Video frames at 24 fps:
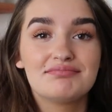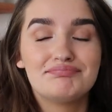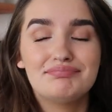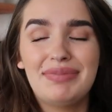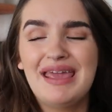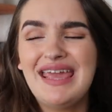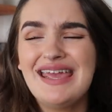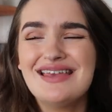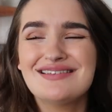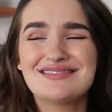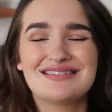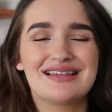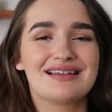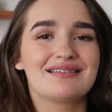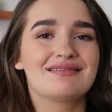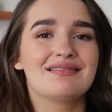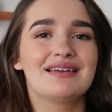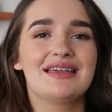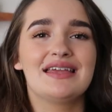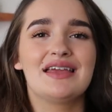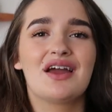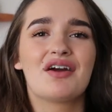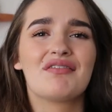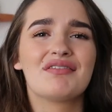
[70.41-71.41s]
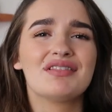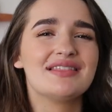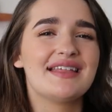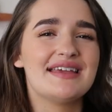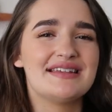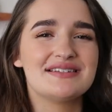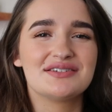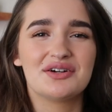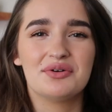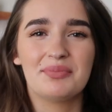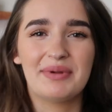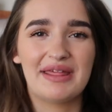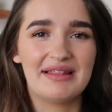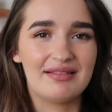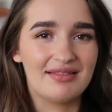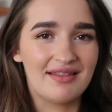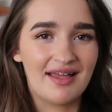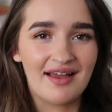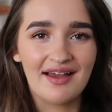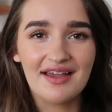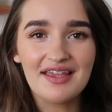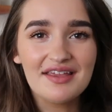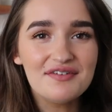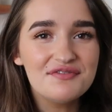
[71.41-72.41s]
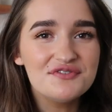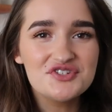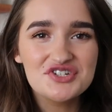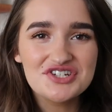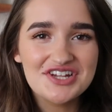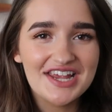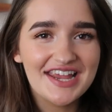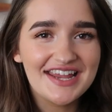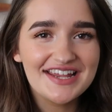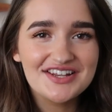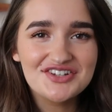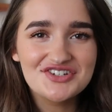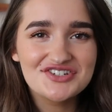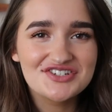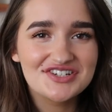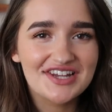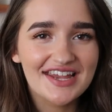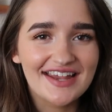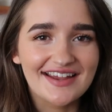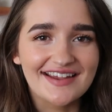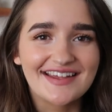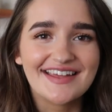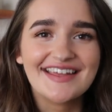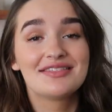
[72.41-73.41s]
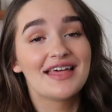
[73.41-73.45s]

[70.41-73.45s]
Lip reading: basically are a little bit life-changing.